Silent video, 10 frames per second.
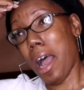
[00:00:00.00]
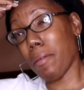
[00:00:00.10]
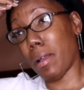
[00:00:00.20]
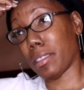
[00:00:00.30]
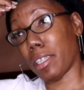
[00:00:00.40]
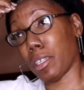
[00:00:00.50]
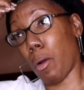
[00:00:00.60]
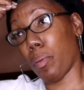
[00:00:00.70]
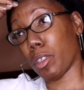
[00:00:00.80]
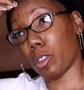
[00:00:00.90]
was about to say she
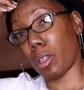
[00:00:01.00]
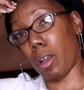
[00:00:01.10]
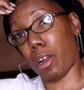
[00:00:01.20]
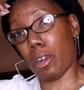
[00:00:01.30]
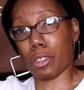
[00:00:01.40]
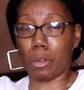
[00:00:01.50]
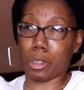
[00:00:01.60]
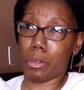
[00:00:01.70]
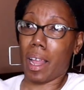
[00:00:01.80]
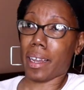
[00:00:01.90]
gonna put a silly curse
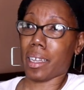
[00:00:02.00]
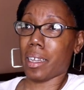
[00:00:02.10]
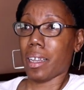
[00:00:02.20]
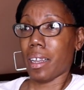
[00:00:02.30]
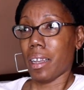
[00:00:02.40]
on you, lady.